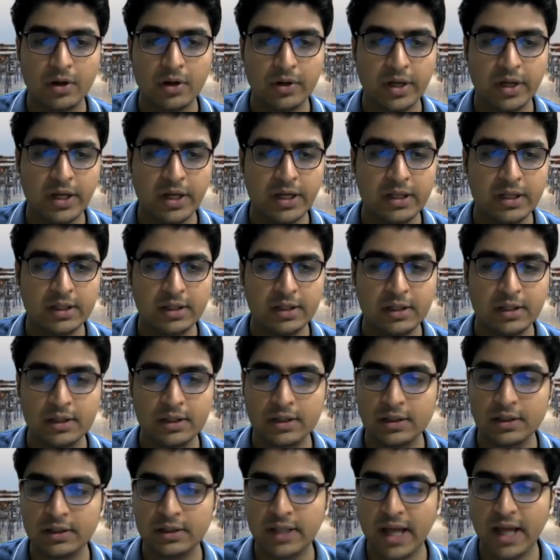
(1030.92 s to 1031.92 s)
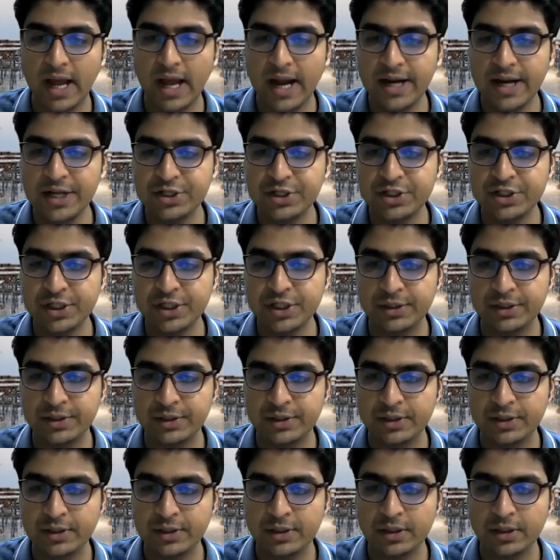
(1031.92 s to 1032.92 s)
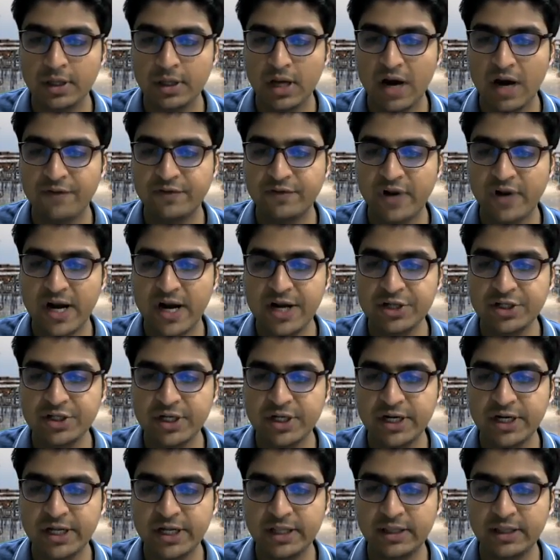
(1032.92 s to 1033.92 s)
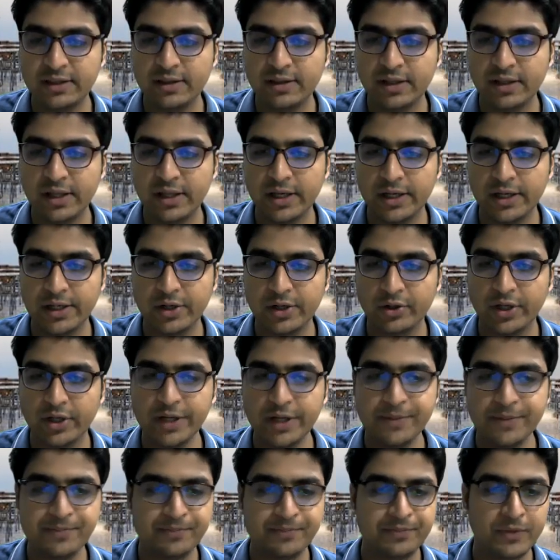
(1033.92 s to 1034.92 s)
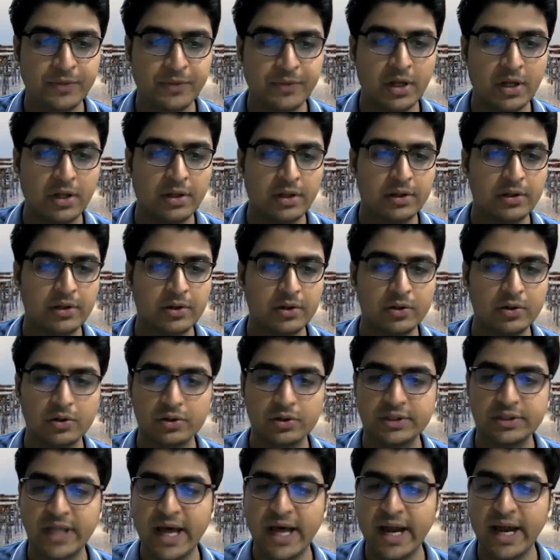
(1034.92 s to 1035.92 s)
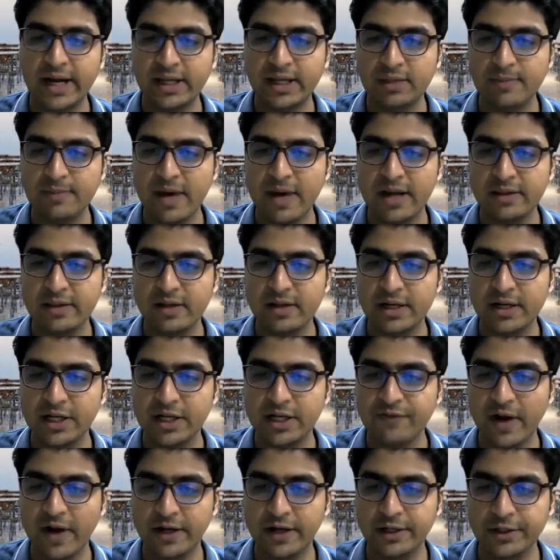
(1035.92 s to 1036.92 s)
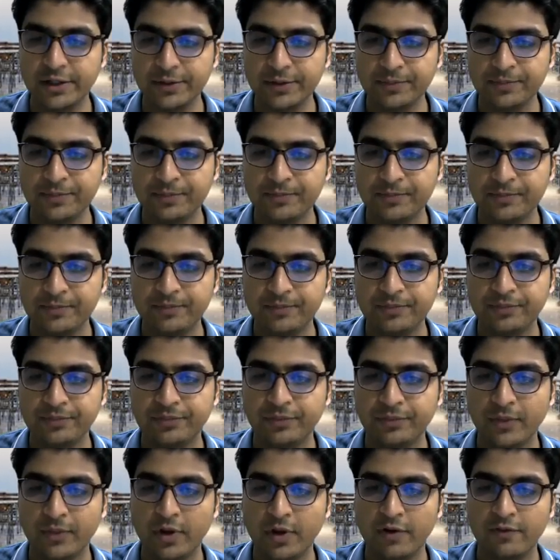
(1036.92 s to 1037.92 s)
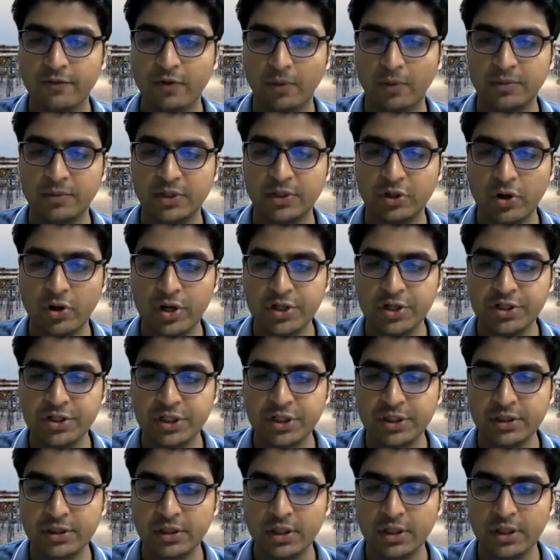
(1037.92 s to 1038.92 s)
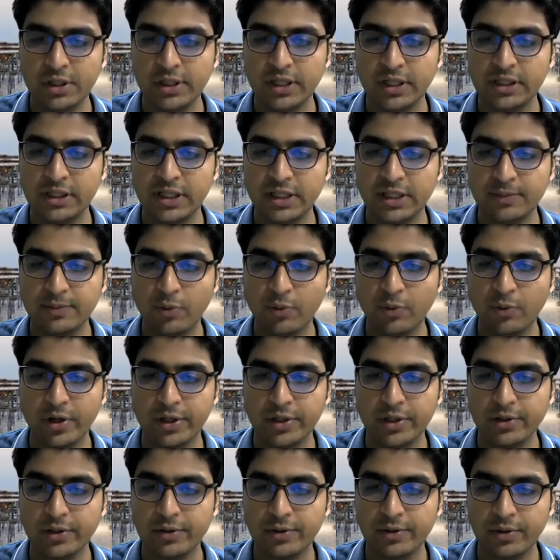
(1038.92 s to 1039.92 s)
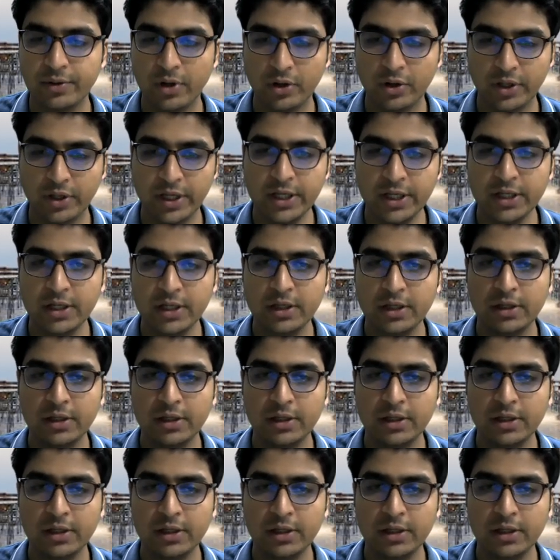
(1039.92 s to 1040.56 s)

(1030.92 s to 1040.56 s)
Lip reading: okay, the addition, after addition it is here. Okay, so that's my resulting vector from the origin till this point. Okay,